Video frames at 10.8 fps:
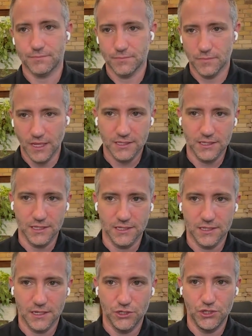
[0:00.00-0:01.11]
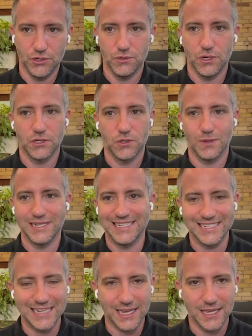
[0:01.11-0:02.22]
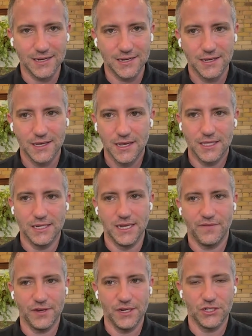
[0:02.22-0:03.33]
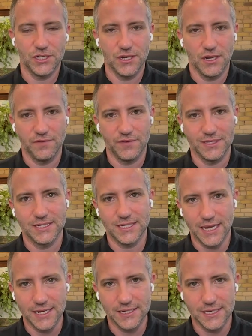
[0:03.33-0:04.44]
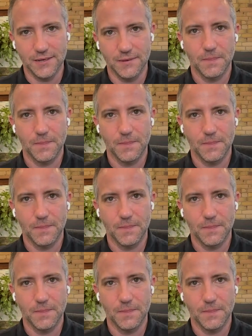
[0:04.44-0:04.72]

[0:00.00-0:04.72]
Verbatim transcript: This is June 22nd, the definition of insanity.